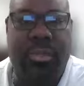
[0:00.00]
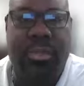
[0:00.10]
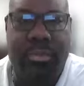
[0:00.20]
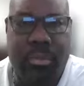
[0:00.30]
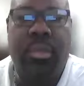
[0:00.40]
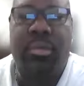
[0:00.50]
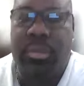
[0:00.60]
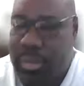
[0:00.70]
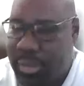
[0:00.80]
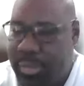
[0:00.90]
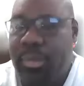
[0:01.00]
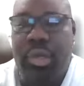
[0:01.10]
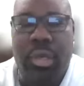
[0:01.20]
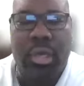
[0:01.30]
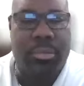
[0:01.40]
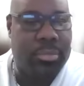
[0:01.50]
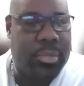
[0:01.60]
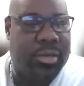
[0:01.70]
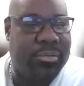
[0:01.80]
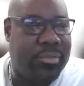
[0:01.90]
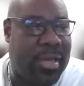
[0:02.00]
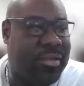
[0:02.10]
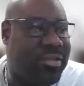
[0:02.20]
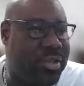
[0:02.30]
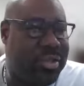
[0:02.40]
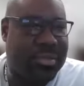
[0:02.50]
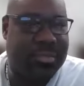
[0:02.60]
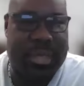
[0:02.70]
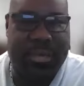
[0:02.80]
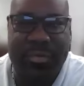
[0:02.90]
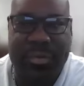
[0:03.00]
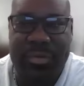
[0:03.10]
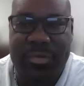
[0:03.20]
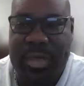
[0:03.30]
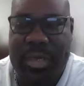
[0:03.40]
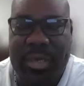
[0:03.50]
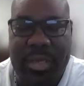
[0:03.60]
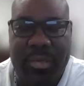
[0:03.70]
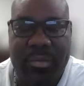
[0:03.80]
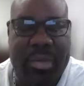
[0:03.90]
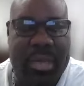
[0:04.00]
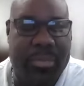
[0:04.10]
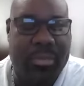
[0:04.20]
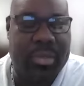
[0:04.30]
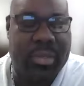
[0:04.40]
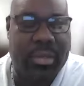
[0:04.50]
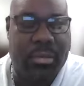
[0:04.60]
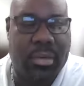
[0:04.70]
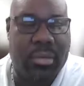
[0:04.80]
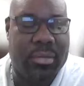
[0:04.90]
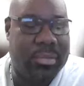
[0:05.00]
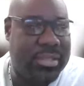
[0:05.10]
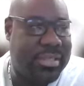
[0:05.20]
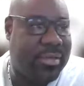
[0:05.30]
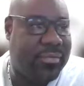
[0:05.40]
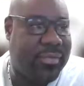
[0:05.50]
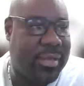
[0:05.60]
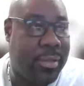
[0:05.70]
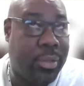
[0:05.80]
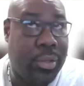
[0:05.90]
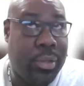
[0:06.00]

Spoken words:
okay, all right. I've actually just got finished writing a paper with the co-author myself, and